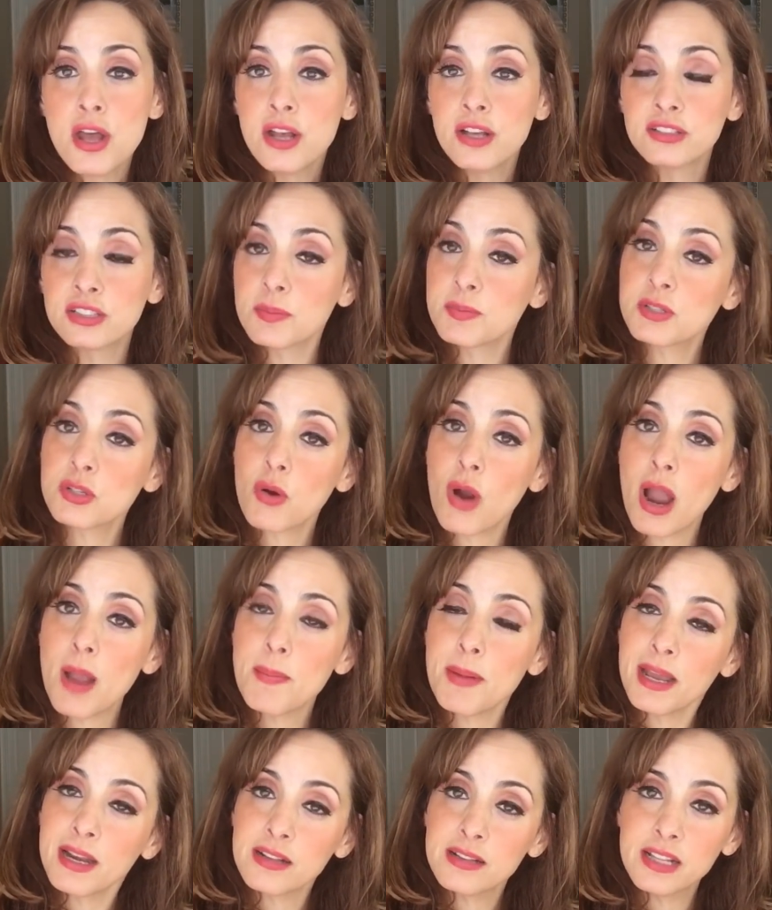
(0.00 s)
Subscribe
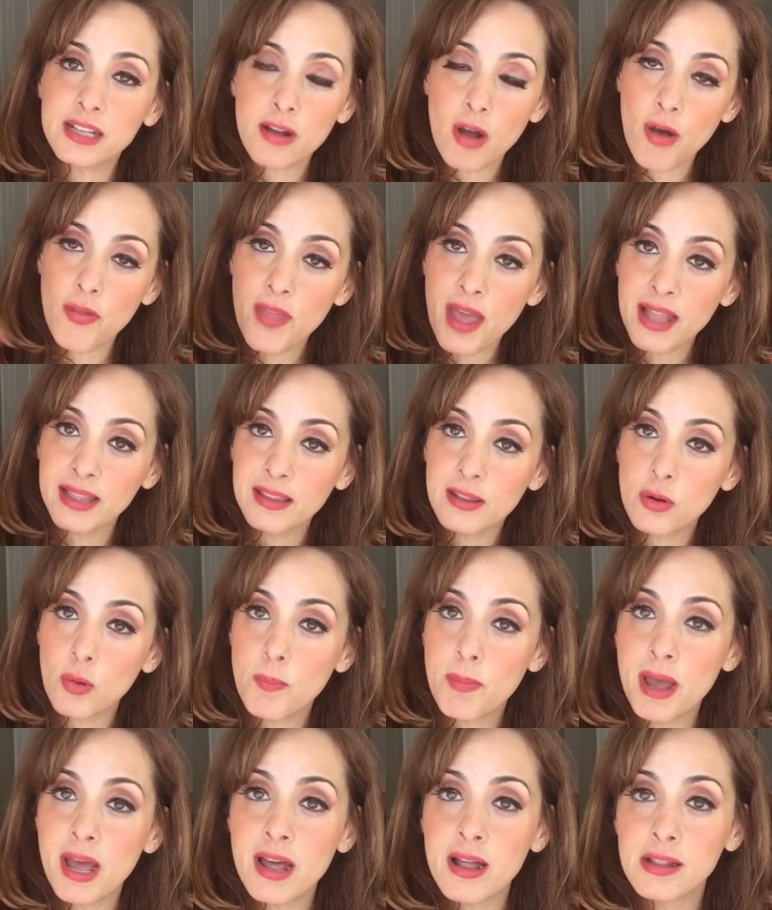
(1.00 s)
and click on that little
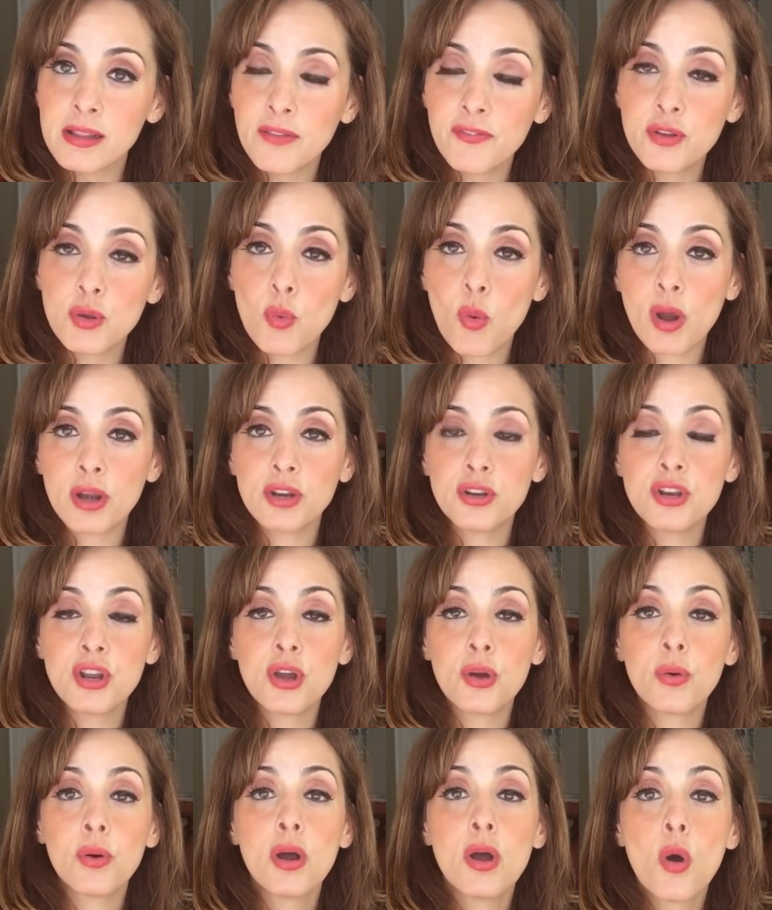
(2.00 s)
bell if you want to
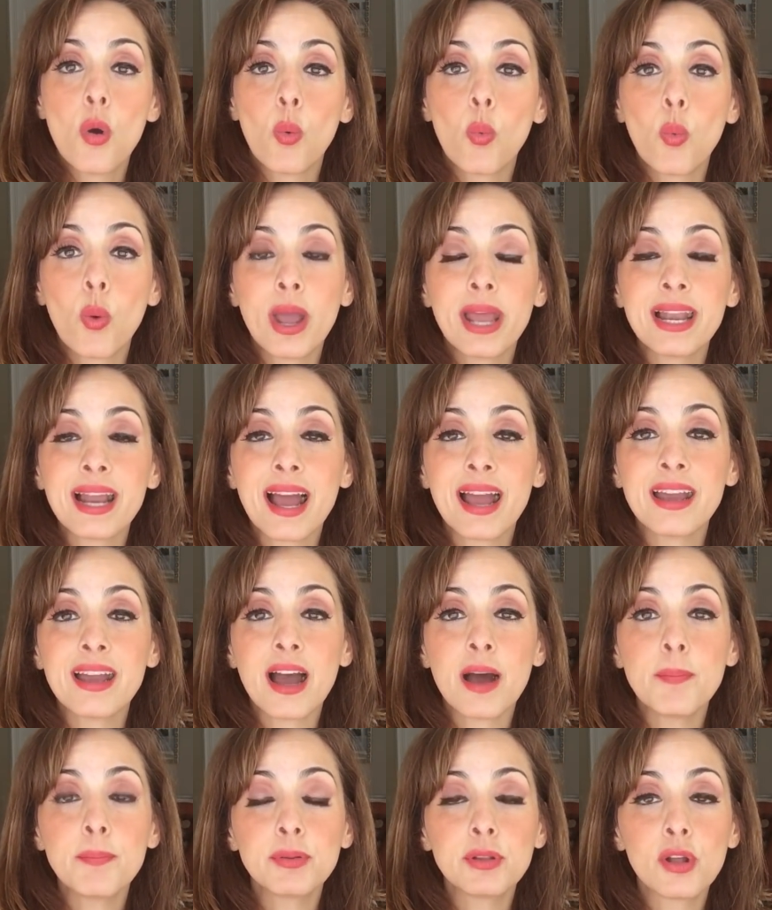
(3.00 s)
know when I
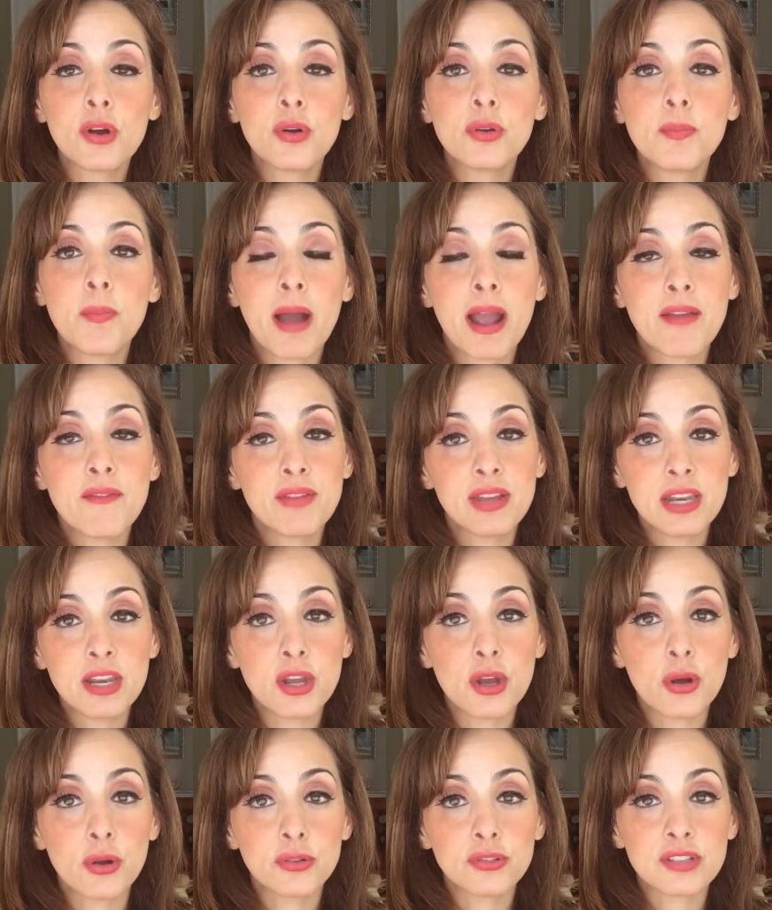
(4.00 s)
upload my
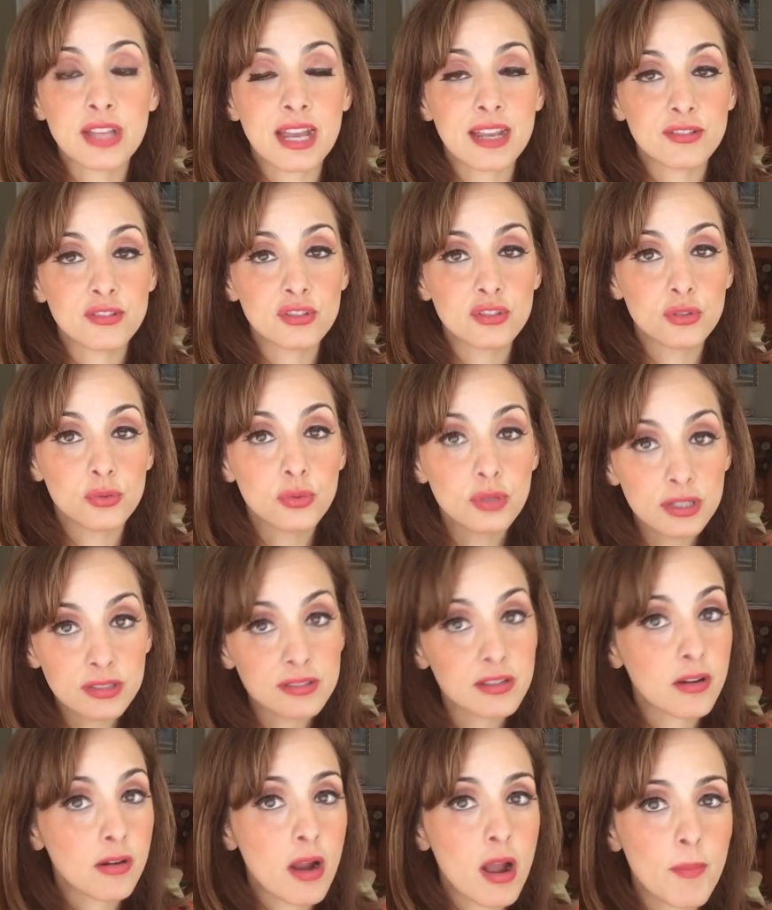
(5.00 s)
videos as soon as
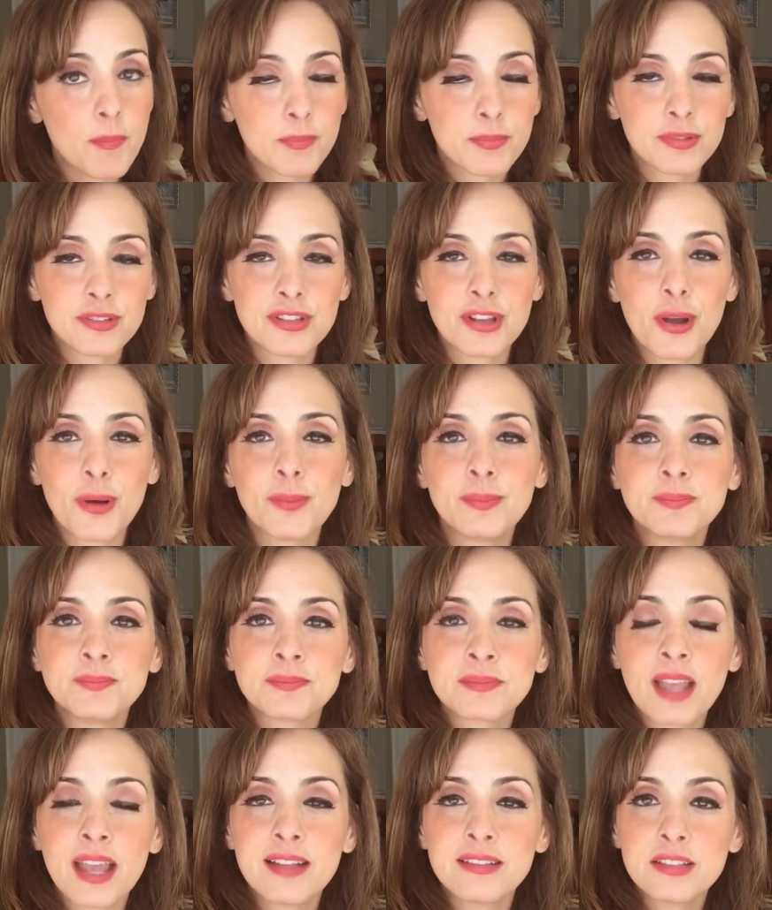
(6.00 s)
they're up. So
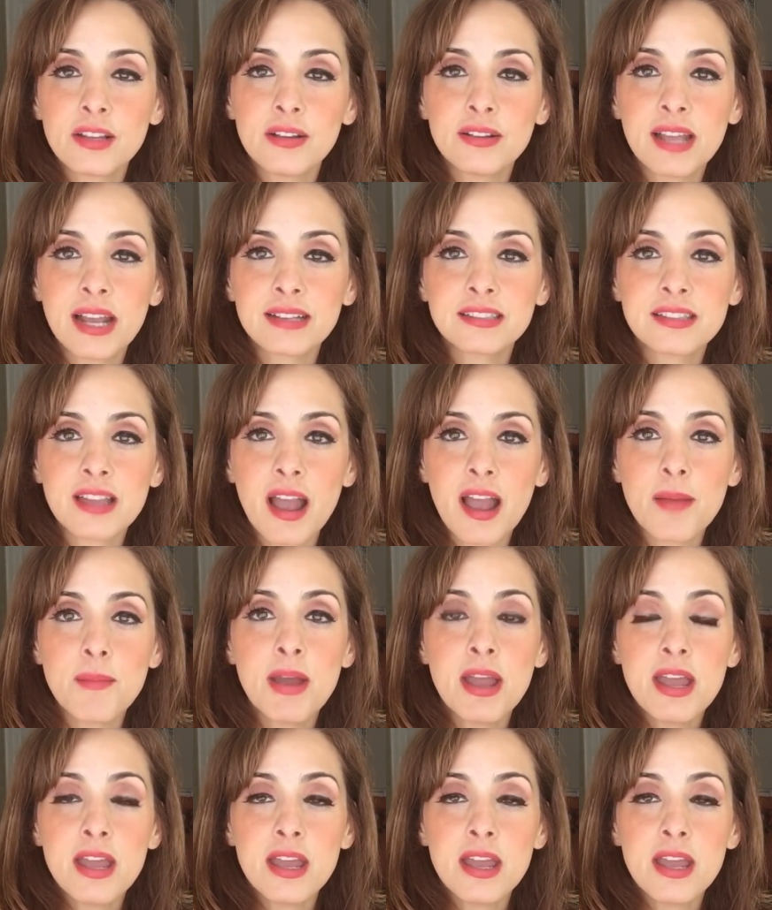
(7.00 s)
until next time,